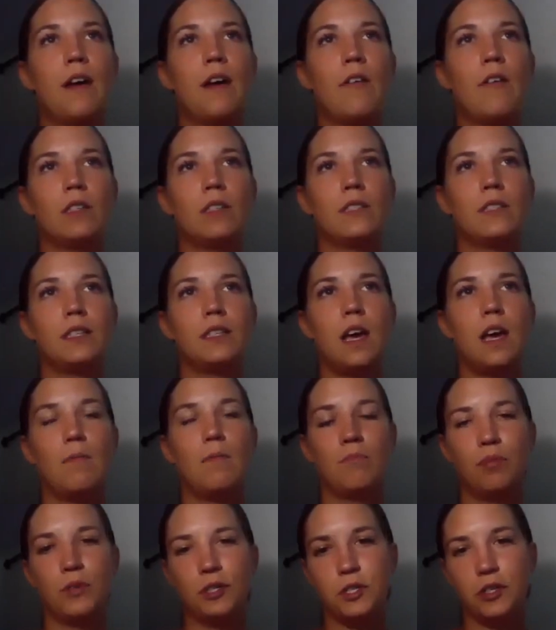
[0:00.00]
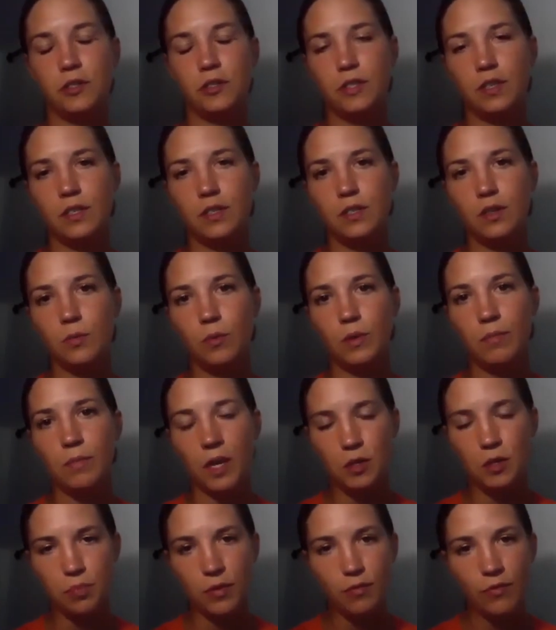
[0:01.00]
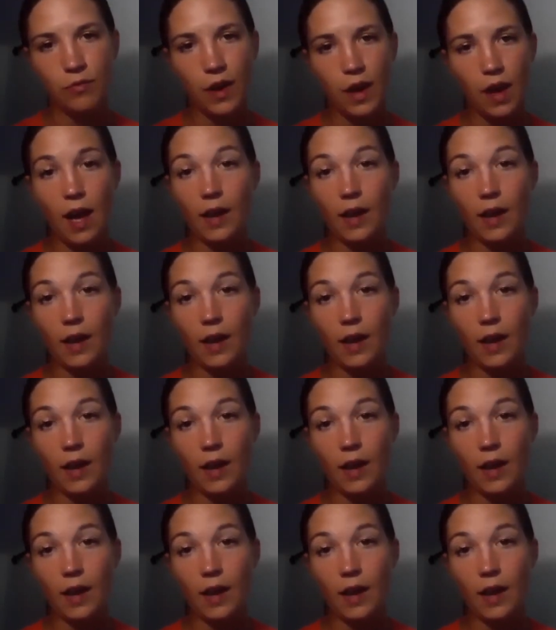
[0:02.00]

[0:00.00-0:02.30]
are certain producers that would much prefer,